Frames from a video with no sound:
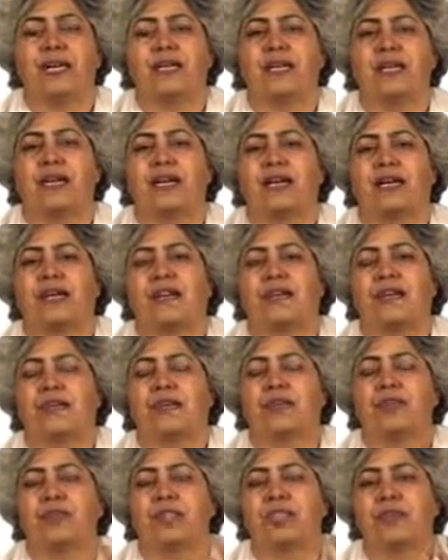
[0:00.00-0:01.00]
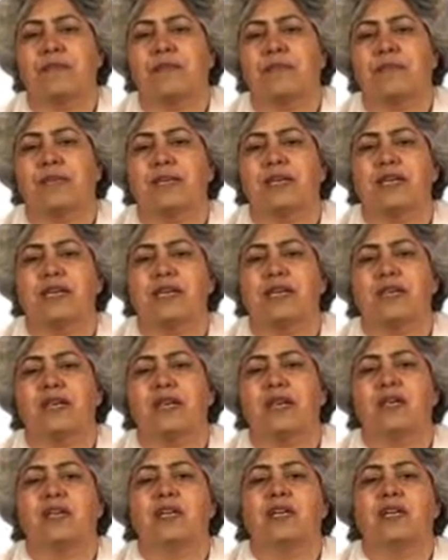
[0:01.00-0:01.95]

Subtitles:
and I have put them there